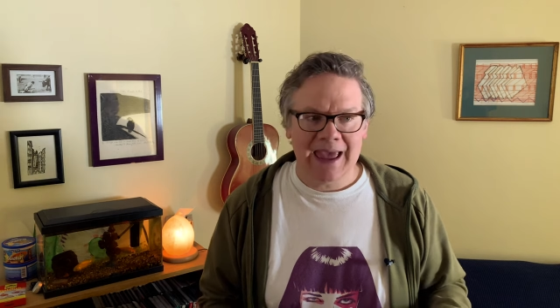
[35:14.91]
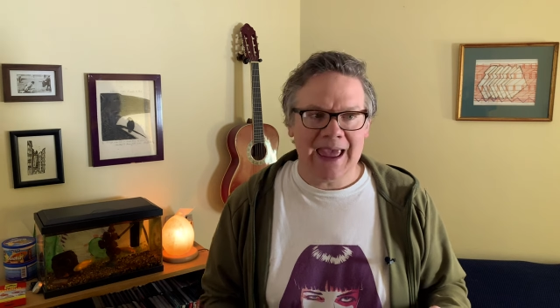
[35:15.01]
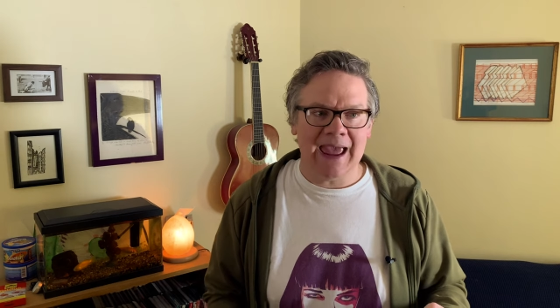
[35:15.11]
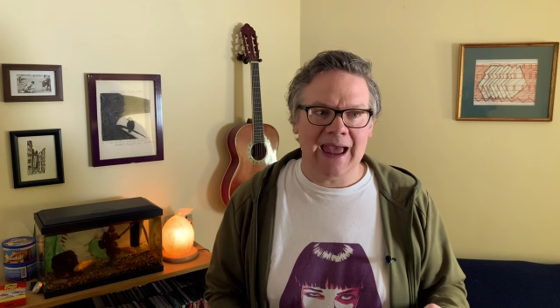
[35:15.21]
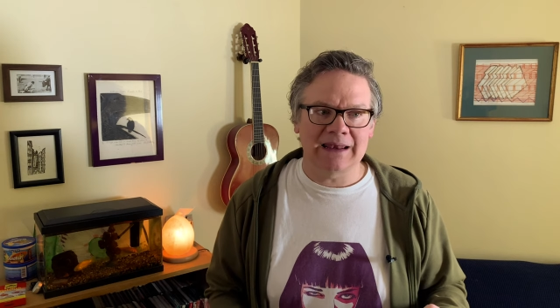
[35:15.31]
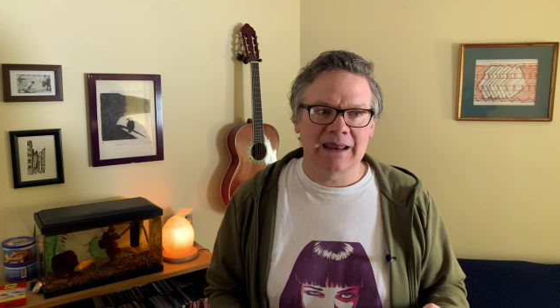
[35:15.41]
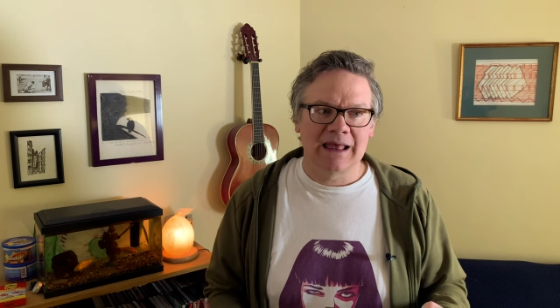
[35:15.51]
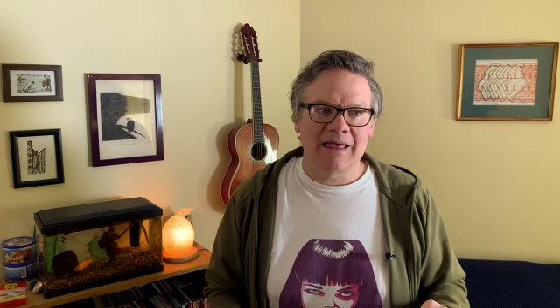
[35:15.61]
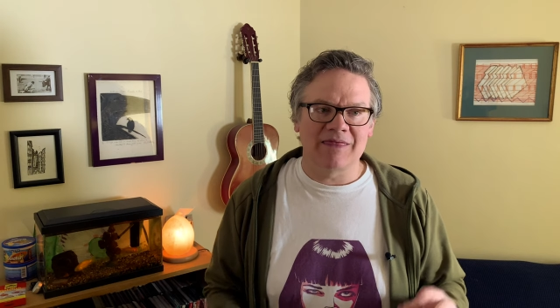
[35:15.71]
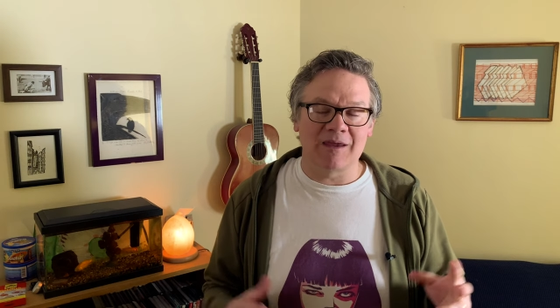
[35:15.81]
and
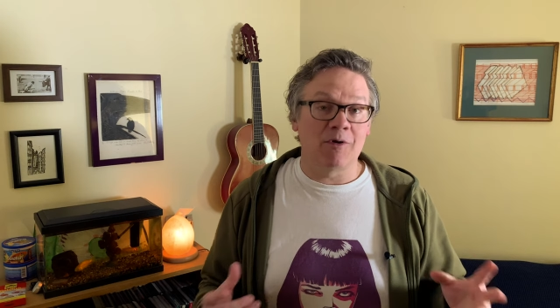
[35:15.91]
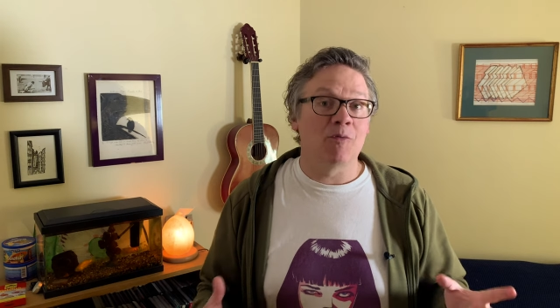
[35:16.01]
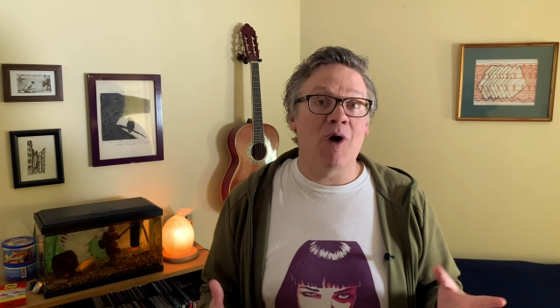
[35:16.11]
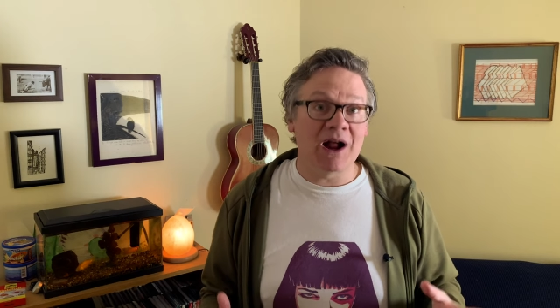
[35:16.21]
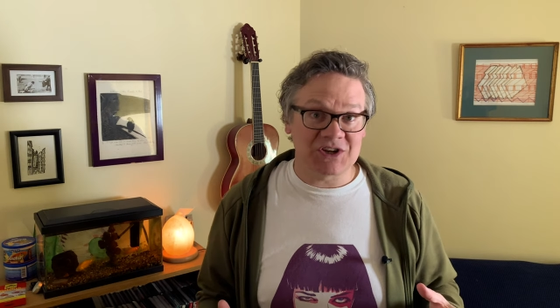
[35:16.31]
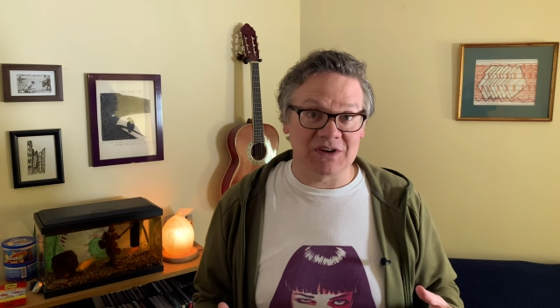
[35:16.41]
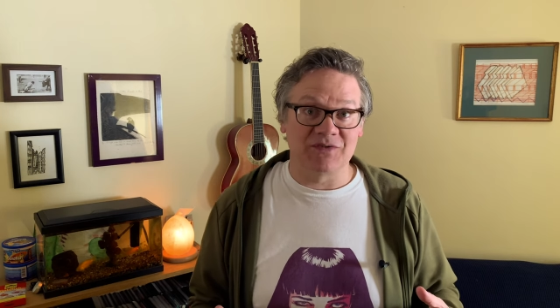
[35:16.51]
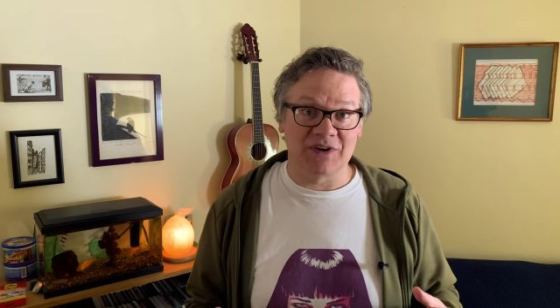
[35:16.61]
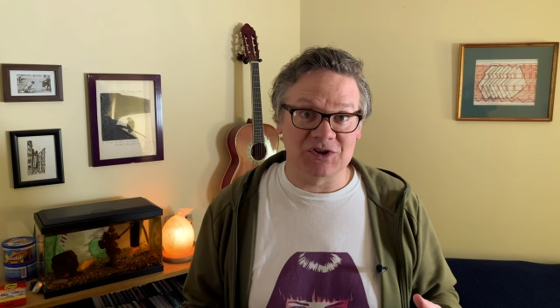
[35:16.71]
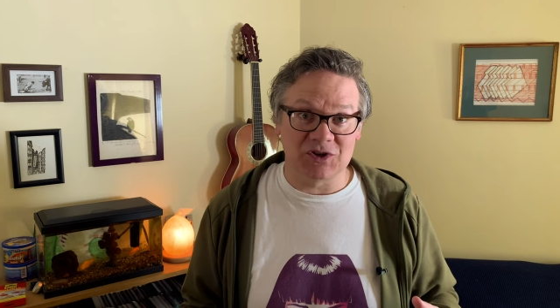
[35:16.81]
they were watching
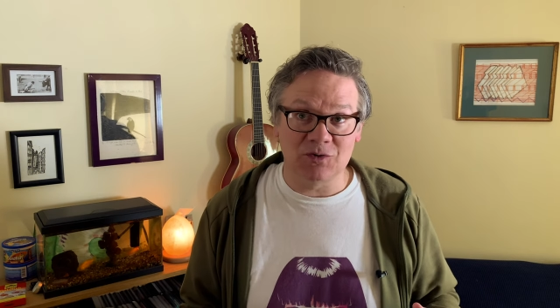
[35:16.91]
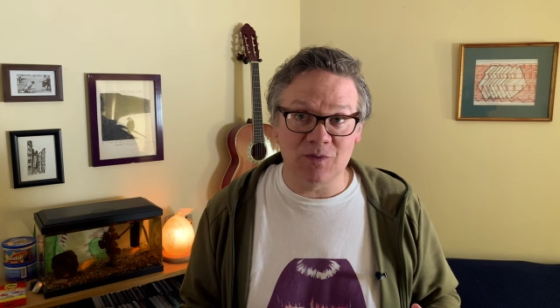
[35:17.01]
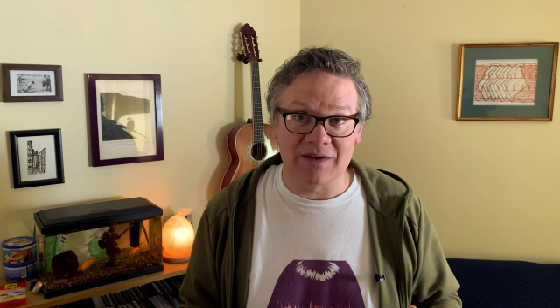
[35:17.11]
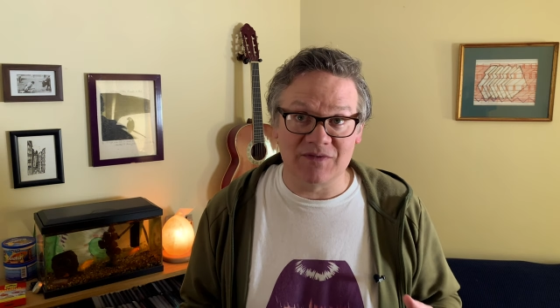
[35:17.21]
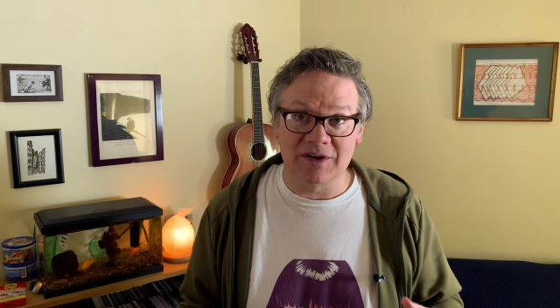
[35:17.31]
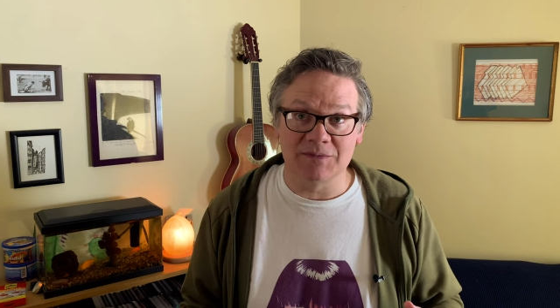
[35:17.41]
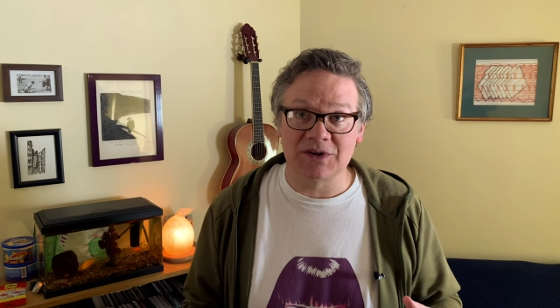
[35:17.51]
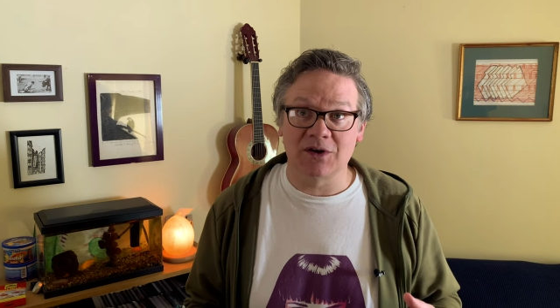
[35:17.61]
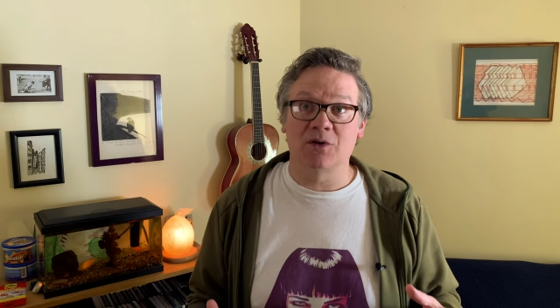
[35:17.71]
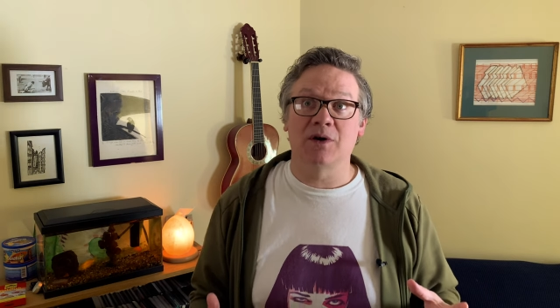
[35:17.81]
French New Wave films and
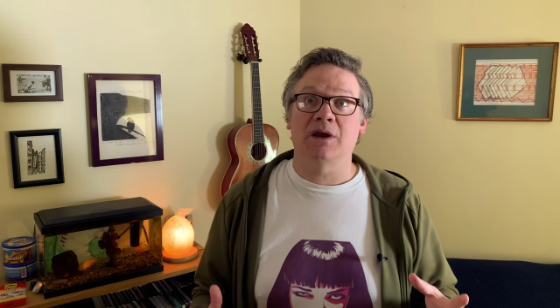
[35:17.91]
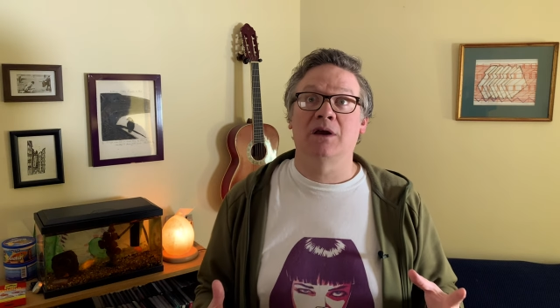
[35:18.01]
going,